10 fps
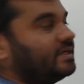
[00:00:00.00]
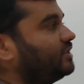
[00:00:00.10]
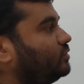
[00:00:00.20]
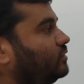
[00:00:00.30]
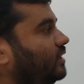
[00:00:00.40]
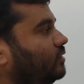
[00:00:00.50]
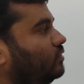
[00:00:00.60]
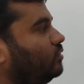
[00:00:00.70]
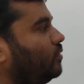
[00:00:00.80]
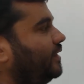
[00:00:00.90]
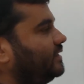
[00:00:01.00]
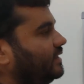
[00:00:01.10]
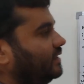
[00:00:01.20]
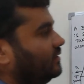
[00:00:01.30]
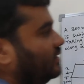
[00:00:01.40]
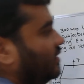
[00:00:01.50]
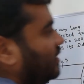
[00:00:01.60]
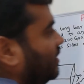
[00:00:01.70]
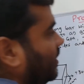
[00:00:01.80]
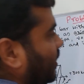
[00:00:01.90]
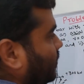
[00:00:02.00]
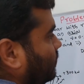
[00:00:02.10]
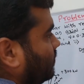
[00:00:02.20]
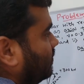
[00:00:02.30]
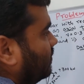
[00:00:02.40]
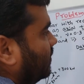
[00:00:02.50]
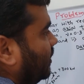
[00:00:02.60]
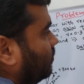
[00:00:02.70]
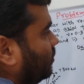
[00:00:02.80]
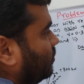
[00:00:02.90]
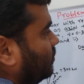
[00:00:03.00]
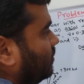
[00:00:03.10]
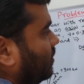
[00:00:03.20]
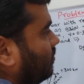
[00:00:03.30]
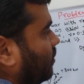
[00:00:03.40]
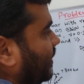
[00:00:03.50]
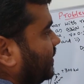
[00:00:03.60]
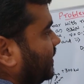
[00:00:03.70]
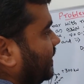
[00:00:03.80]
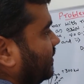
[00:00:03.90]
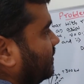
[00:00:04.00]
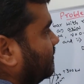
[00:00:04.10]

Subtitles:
ratio equal to 0.3. Nu equal to 0.3.